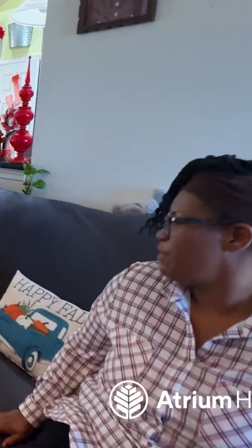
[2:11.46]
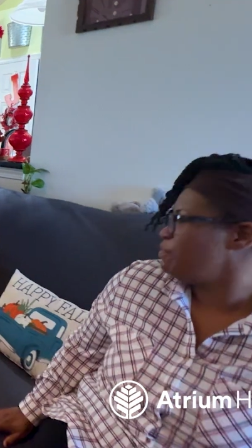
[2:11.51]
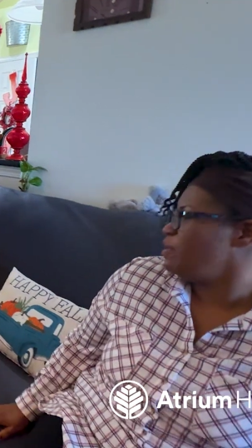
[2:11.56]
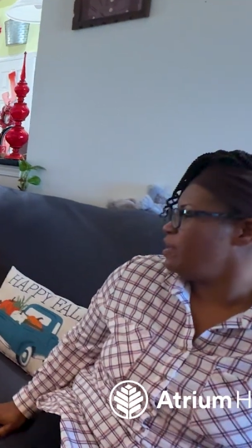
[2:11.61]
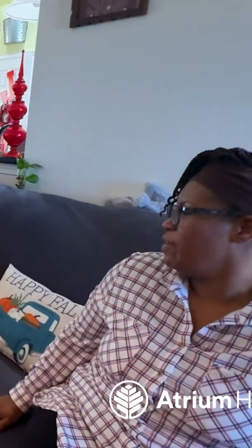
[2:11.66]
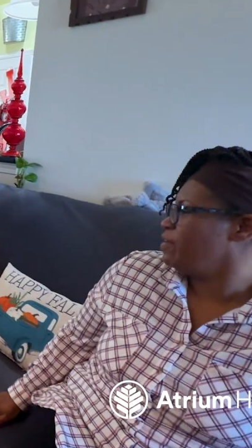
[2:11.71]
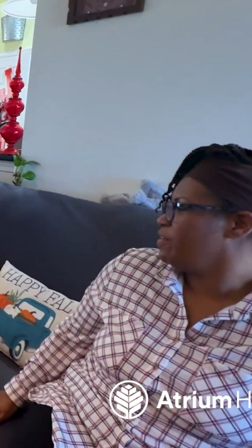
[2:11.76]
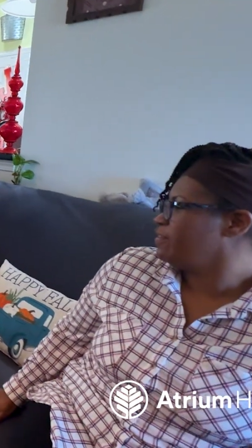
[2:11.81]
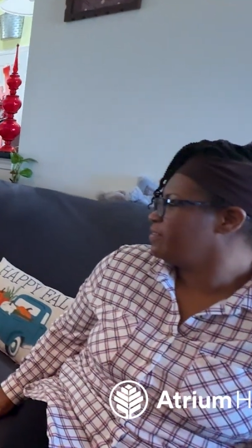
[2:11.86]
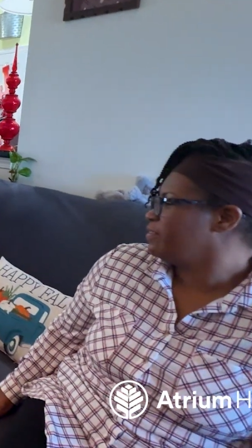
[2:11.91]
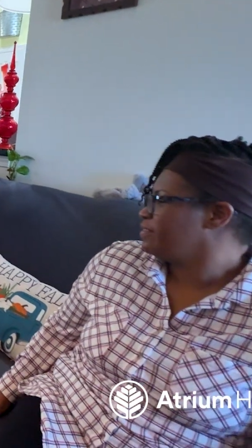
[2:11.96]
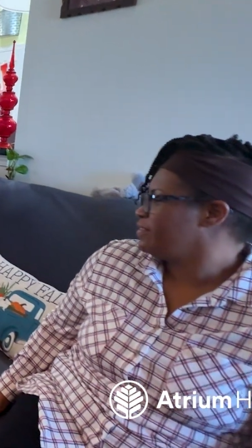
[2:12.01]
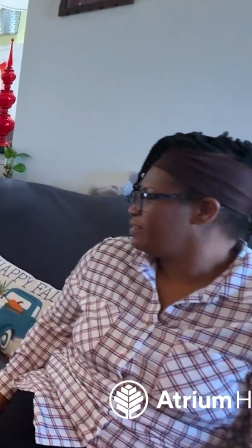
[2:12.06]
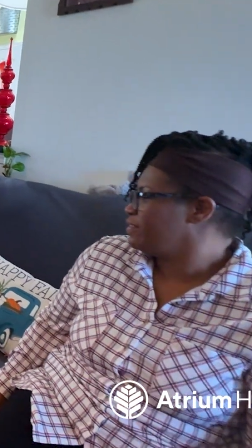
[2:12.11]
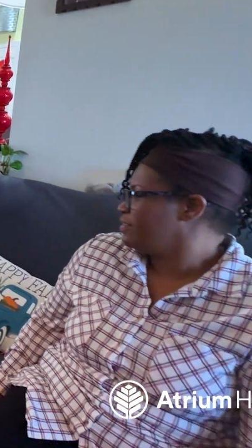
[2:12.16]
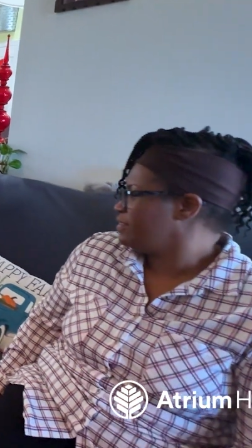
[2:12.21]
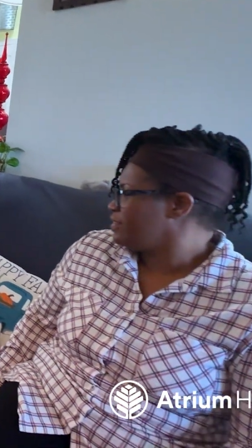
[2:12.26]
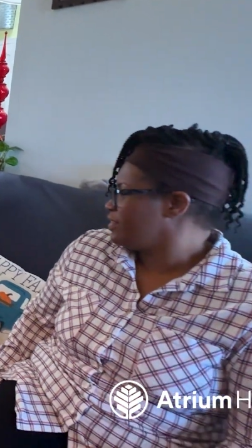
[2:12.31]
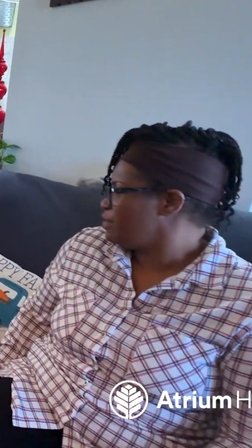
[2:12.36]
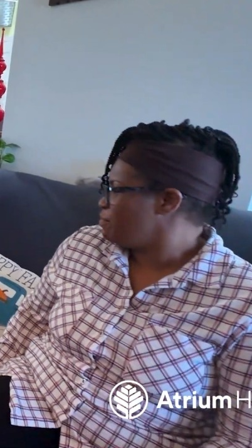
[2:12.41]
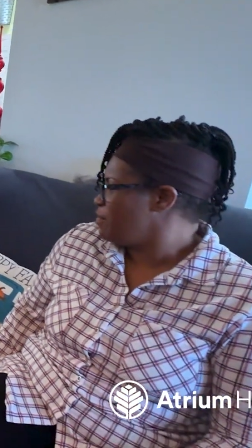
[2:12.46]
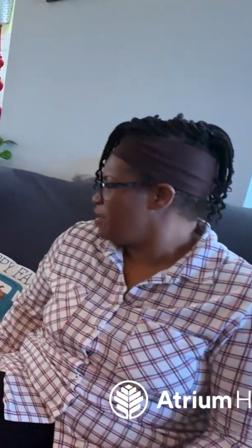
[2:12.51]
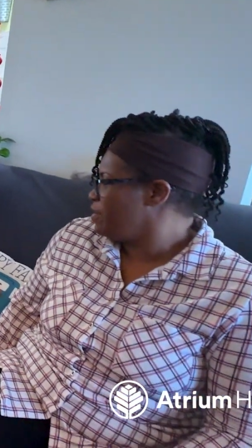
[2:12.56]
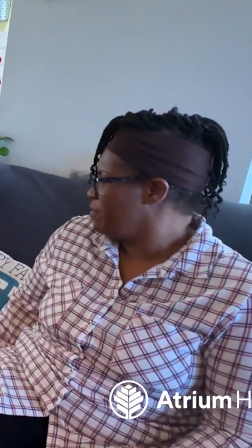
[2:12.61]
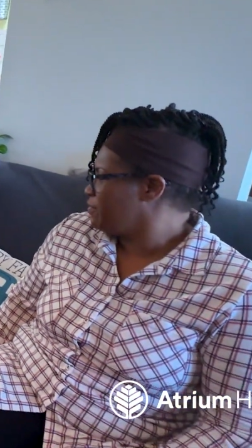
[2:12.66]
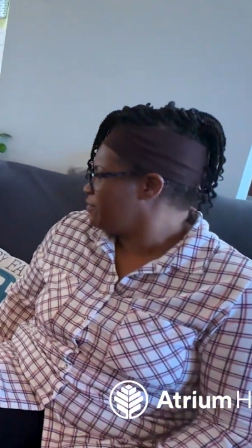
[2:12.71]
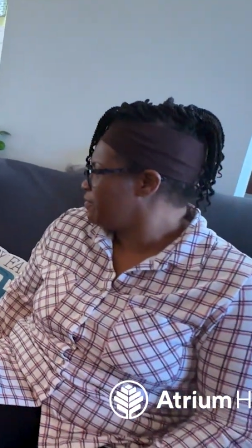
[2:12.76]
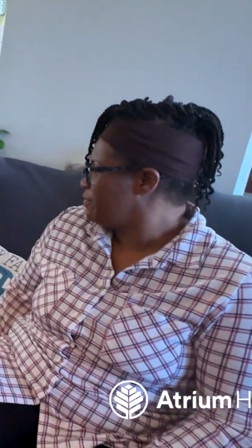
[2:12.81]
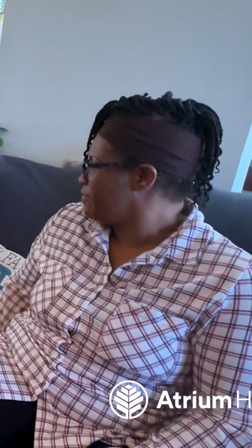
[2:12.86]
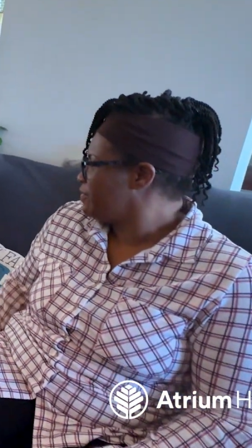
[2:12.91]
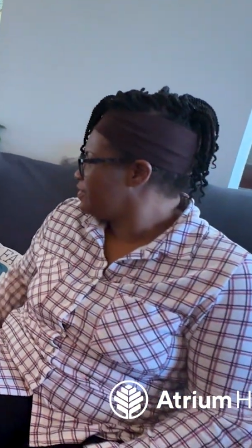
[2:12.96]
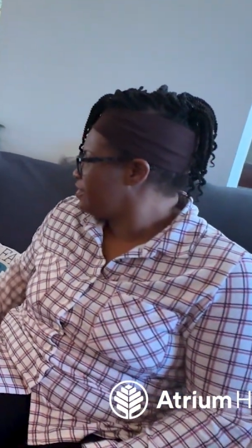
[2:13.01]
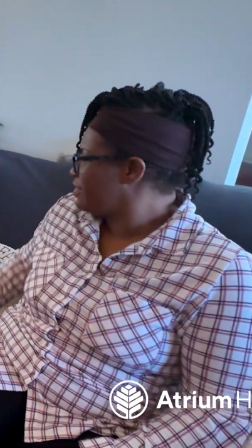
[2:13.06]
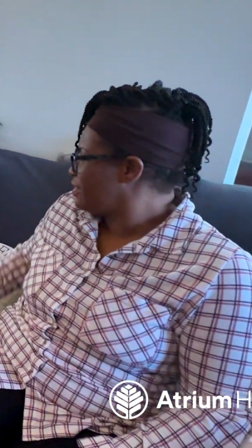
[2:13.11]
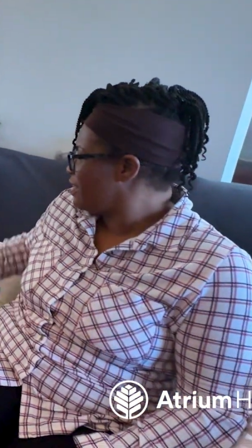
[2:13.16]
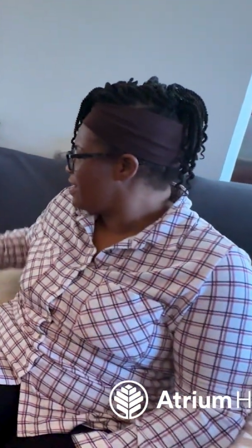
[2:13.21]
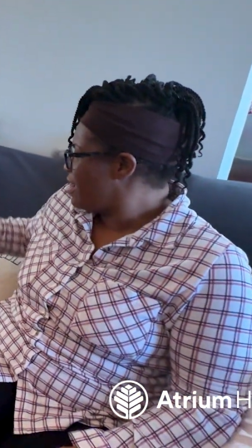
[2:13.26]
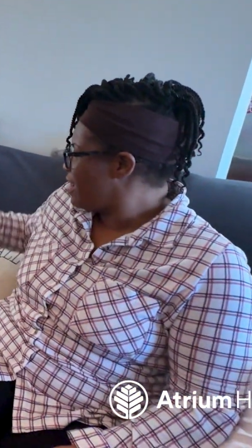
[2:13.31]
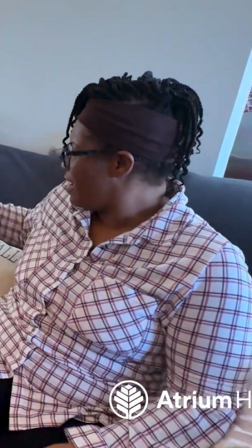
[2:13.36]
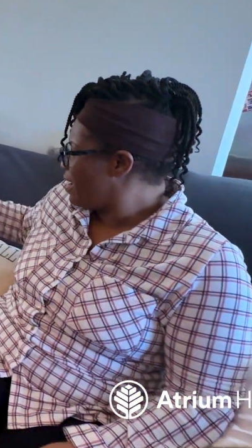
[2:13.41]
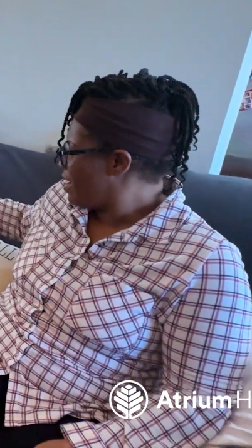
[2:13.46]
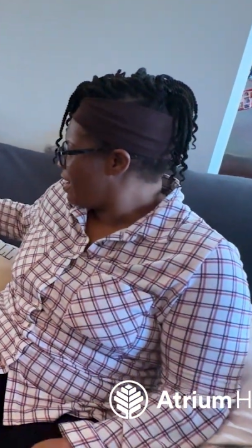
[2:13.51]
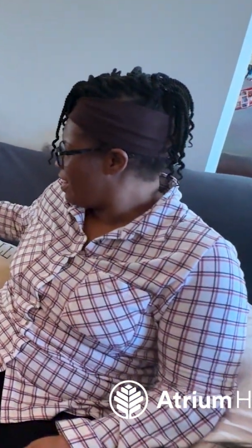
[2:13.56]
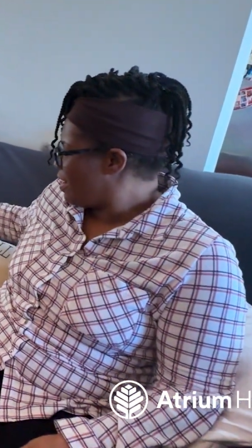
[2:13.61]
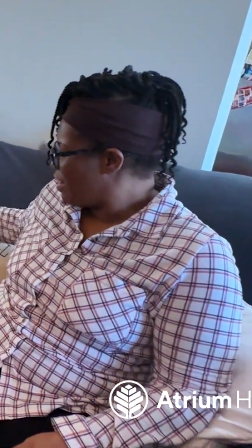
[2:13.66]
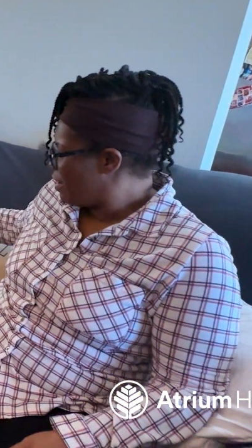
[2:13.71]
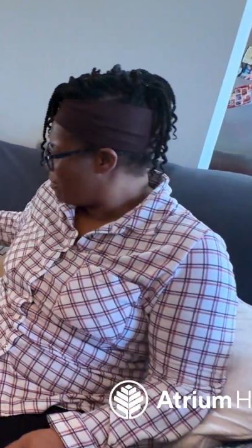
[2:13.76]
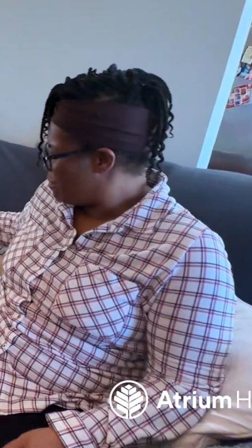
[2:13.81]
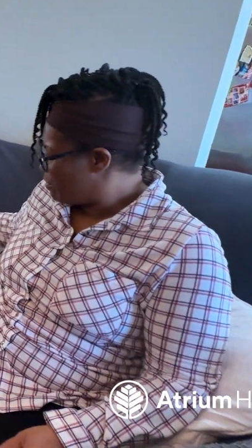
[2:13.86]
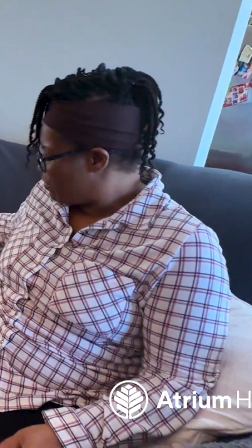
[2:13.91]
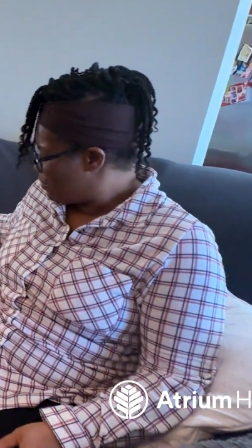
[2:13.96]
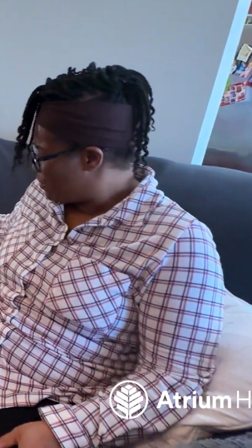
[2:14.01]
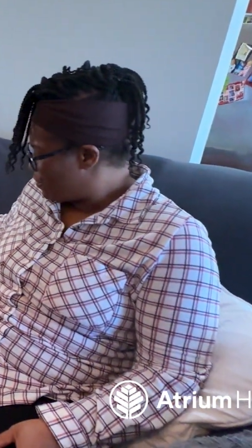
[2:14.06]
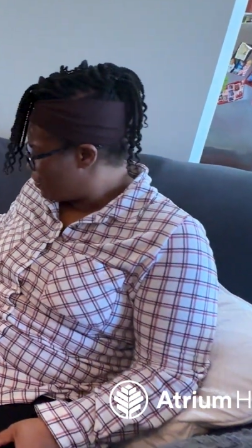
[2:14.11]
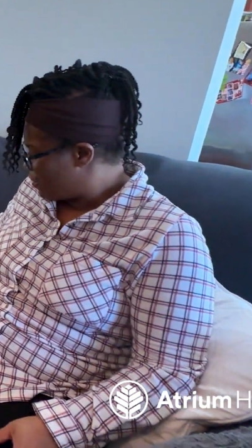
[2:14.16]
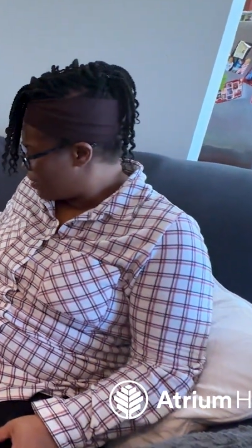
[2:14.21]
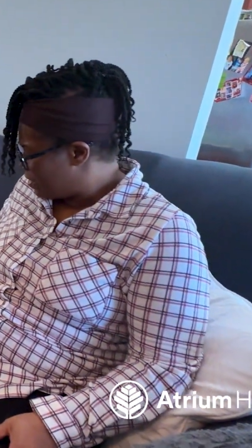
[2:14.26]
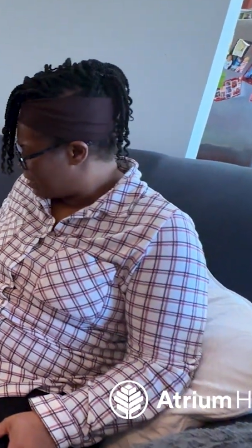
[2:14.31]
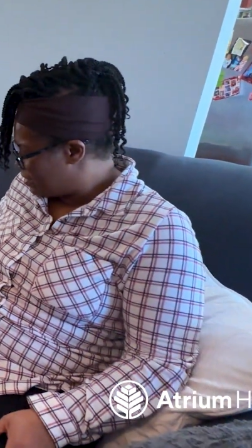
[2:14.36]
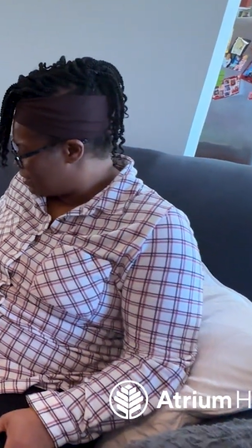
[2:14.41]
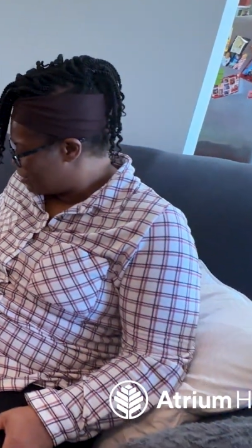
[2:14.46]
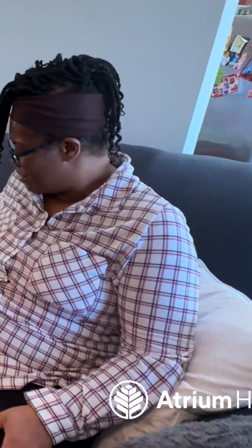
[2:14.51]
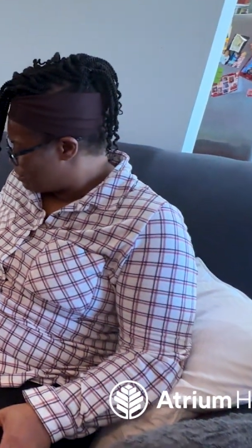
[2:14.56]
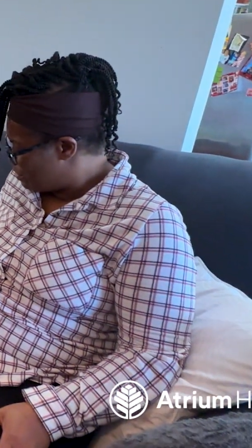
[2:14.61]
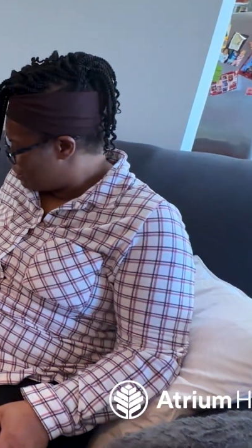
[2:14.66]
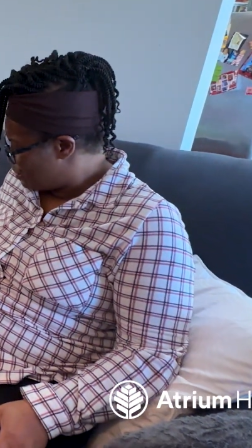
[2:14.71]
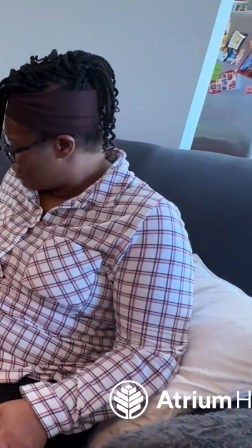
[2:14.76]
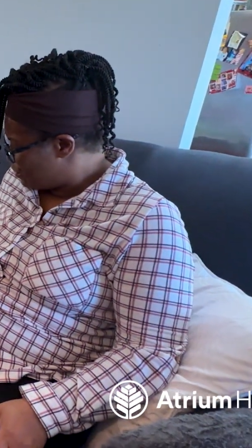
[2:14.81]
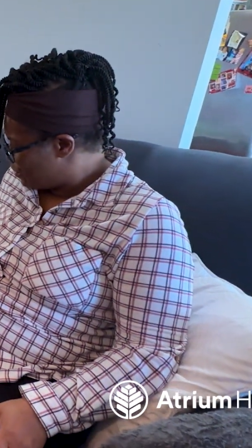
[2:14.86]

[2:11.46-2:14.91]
the bleeding or the pain or the fibroids.